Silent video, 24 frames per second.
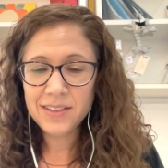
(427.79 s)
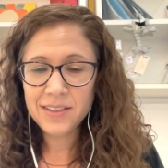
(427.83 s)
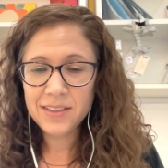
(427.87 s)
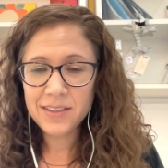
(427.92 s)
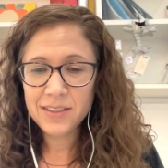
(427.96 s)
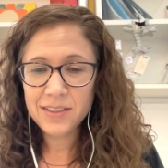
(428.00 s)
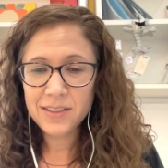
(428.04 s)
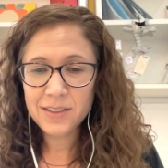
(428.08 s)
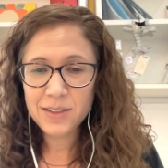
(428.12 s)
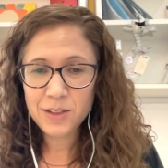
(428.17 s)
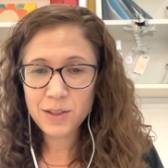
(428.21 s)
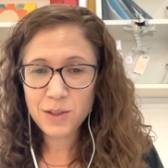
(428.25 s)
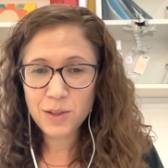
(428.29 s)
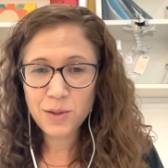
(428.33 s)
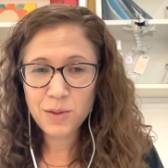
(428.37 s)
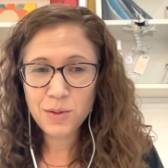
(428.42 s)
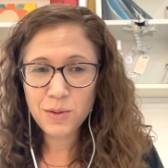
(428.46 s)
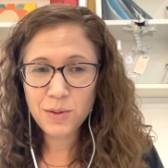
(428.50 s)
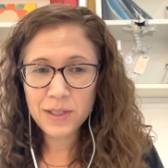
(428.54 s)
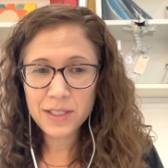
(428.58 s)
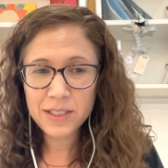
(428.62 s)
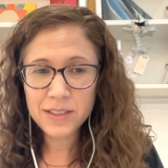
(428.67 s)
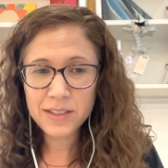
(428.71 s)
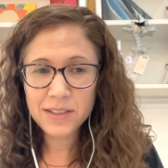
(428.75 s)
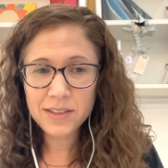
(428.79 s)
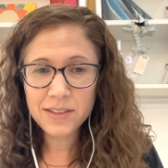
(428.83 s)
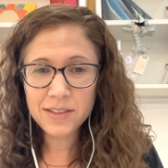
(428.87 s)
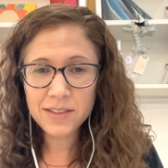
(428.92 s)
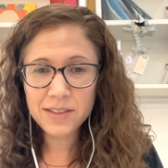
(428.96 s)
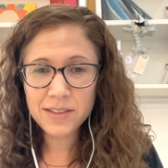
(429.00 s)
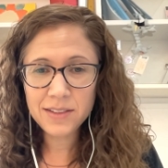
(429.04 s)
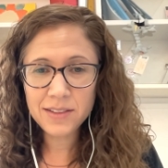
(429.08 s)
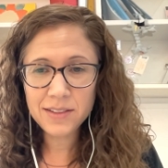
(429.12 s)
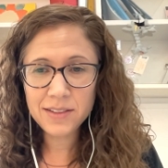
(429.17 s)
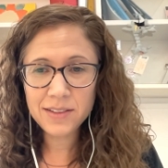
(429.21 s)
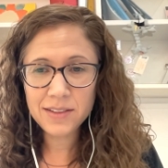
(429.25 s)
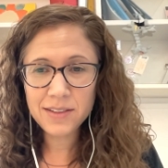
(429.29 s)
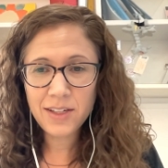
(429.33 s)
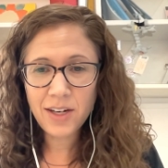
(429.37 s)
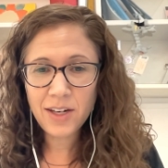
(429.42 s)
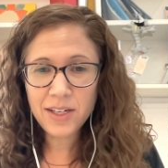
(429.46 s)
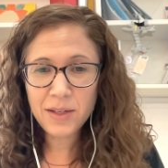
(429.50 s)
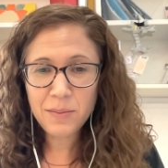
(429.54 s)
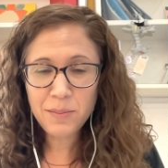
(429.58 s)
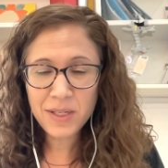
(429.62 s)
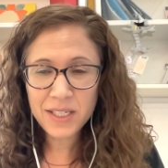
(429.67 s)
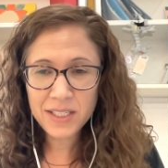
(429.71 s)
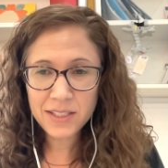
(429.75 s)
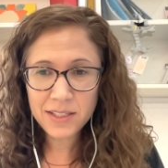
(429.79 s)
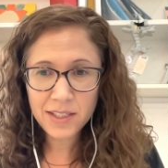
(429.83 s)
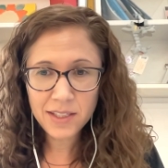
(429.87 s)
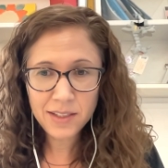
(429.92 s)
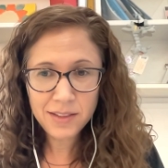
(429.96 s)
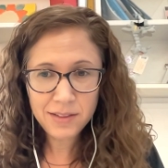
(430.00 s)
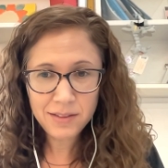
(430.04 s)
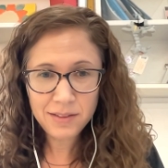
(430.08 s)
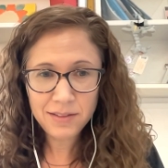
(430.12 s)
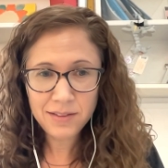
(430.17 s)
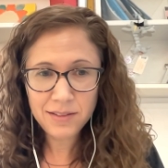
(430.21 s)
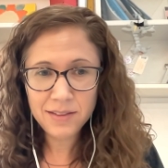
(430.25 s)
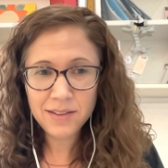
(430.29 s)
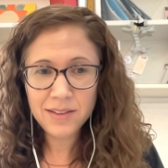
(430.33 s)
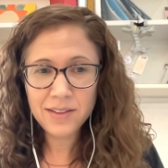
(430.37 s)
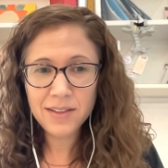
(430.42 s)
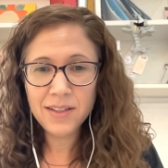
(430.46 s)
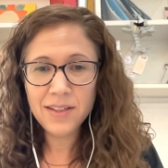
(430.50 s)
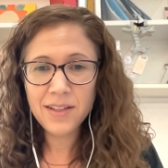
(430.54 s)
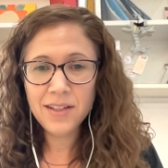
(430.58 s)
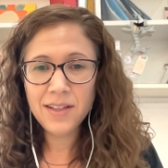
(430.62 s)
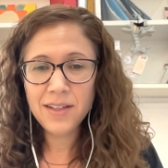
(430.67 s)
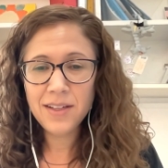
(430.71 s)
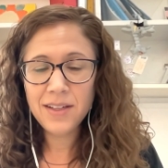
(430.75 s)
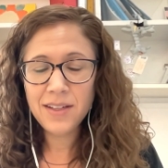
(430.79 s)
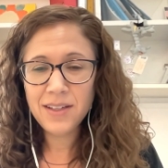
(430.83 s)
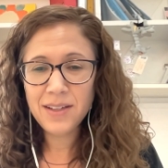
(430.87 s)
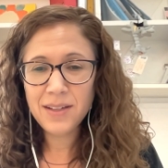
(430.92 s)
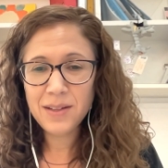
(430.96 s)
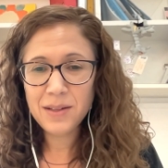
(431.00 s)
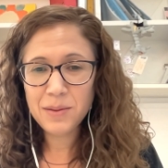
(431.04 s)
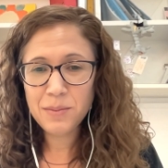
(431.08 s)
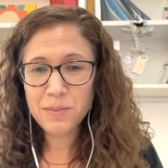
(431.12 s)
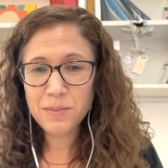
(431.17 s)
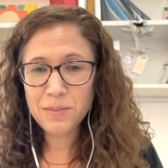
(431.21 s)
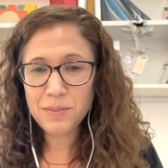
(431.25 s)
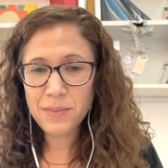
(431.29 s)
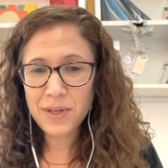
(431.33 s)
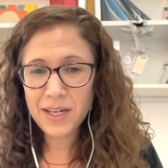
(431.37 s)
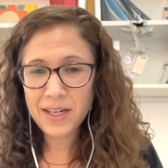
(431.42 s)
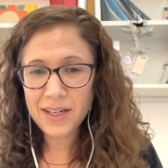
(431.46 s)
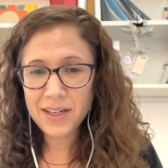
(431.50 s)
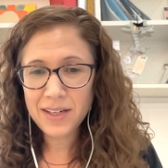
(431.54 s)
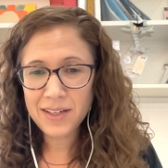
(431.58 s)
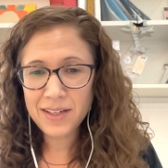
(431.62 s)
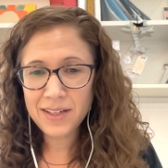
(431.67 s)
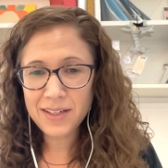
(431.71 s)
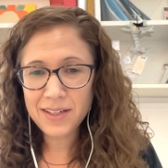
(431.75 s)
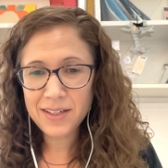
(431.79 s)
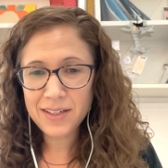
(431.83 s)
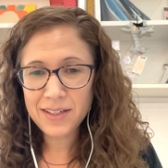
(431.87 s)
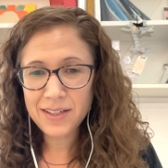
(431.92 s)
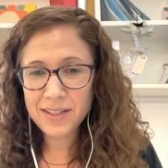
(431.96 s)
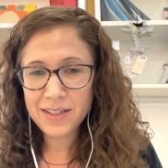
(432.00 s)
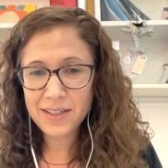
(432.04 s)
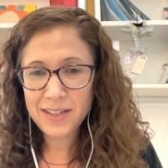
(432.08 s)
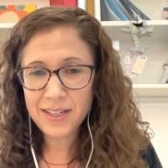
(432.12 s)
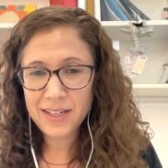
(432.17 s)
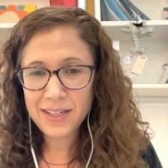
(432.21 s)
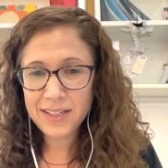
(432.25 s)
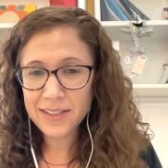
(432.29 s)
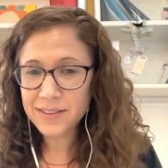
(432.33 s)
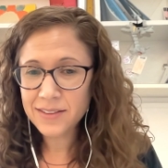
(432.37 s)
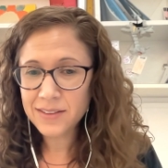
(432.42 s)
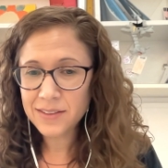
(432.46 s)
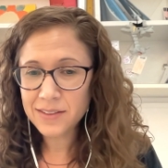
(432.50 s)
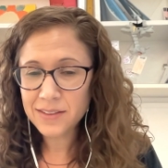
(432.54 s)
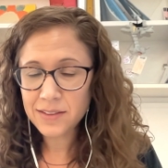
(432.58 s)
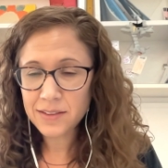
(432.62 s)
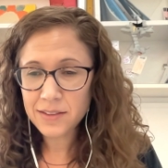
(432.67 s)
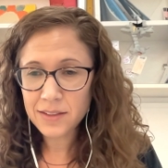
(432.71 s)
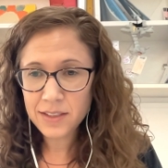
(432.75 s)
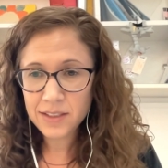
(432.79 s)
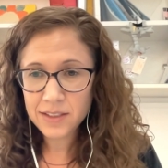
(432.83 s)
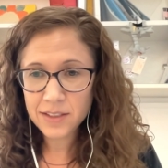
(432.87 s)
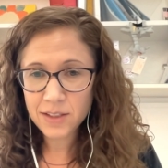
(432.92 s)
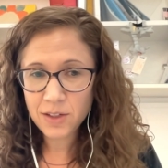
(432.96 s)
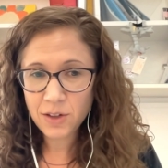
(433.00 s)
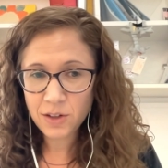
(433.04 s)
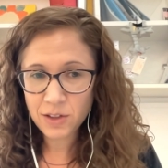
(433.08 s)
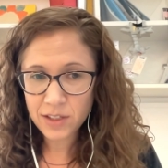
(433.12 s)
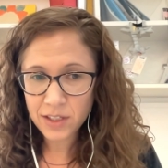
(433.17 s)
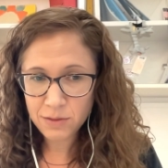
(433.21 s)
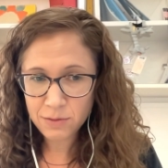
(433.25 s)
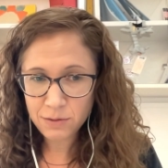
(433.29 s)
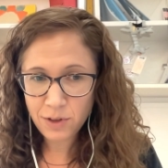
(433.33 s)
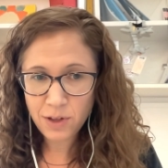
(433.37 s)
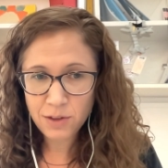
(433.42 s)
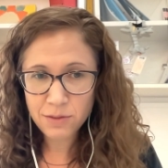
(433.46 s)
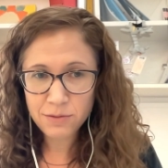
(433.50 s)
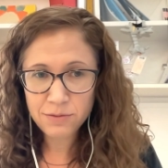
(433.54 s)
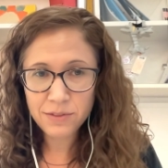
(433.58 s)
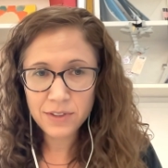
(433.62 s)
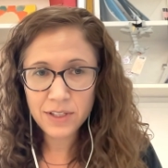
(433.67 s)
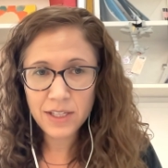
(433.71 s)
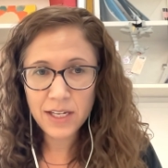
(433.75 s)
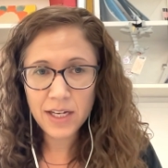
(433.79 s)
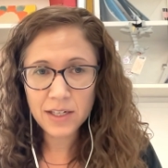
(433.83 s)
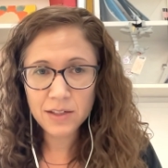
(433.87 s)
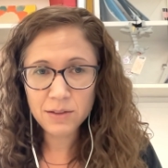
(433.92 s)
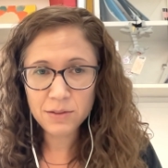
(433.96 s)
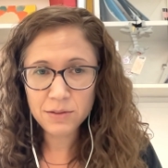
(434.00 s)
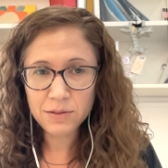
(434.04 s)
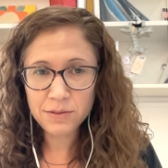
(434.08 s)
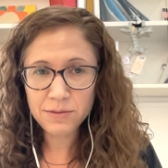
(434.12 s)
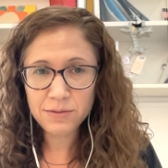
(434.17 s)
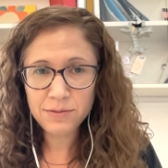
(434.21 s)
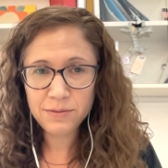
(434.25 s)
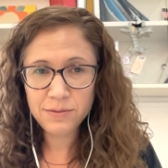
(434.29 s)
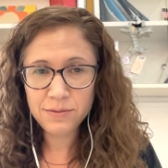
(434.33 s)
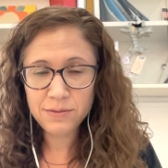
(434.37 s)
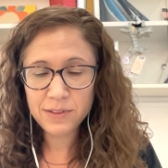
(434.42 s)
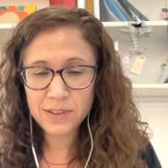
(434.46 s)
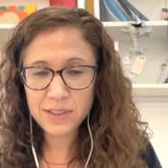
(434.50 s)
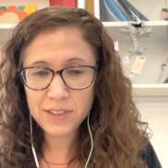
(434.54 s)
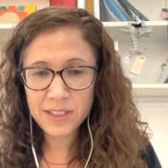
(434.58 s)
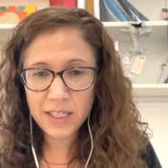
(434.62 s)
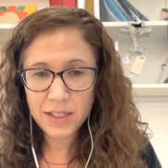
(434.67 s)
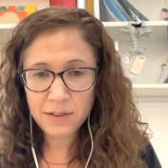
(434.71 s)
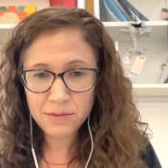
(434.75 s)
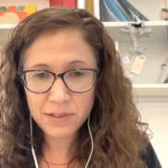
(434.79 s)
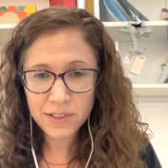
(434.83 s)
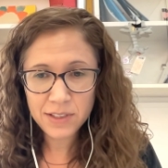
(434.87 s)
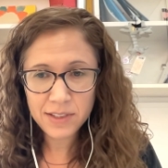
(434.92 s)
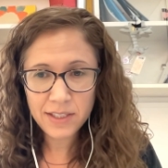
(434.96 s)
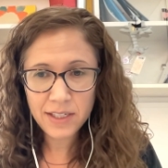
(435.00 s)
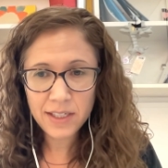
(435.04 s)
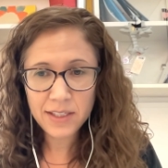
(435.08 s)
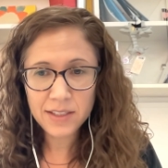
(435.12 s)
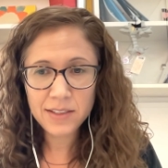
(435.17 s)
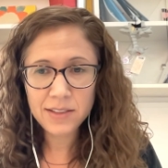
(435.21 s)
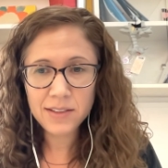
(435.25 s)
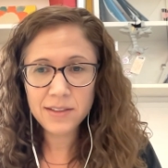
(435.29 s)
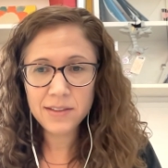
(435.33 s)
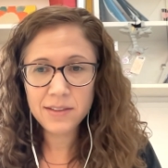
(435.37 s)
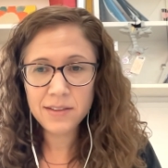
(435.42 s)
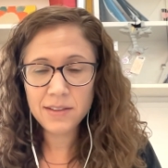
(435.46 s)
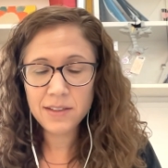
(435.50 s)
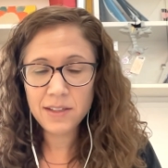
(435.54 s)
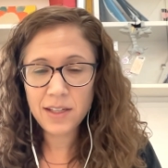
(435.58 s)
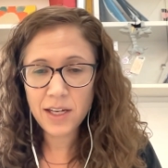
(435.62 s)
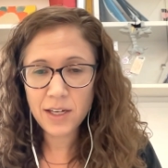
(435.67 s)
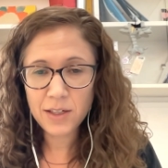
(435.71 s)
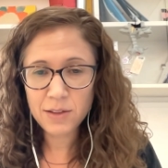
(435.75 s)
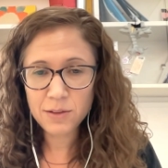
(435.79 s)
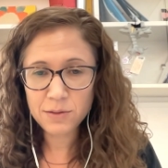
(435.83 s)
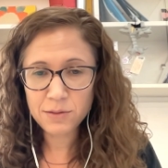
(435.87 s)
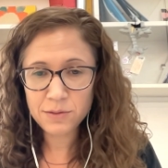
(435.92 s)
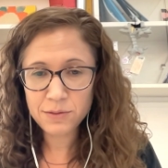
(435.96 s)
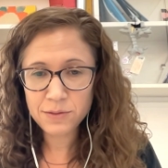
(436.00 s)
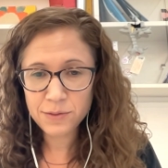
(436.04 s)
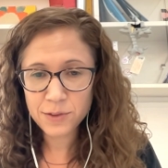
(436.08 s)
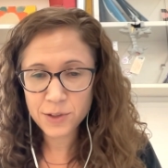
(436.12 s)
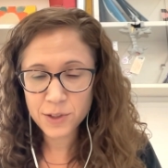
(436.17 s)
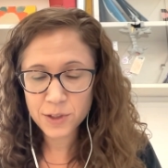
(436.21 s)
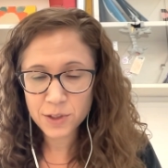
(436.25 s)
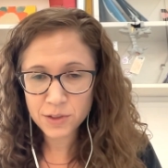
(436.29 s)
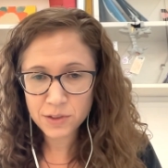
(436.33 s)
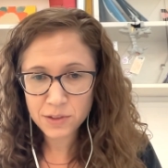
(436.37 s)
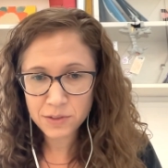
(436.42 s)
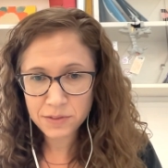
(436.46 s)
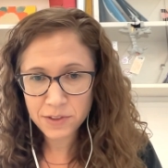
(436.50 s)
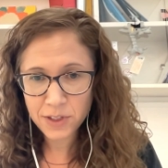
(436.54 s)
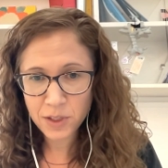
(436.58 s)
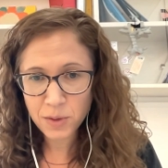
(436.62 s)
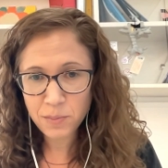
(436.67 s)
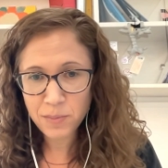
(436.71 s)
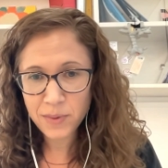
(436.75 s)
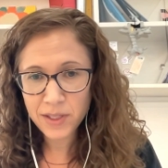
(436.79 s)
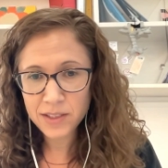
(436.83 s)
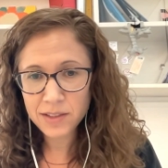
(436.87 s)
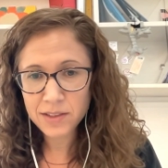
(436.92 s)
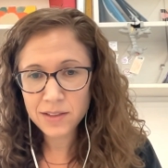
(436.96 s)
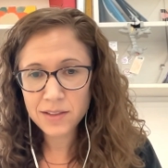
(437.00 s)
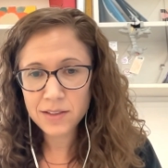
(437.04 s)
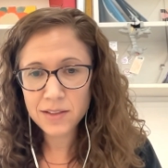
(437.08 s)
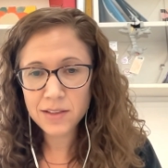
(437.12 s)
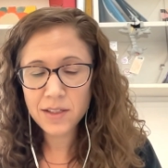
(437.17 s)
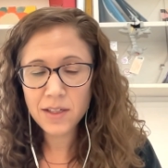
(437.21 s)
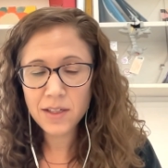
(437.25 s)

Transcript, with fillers: So it's not immediate uh, and it's going to involve a lot of safety tests, a lot of further developments.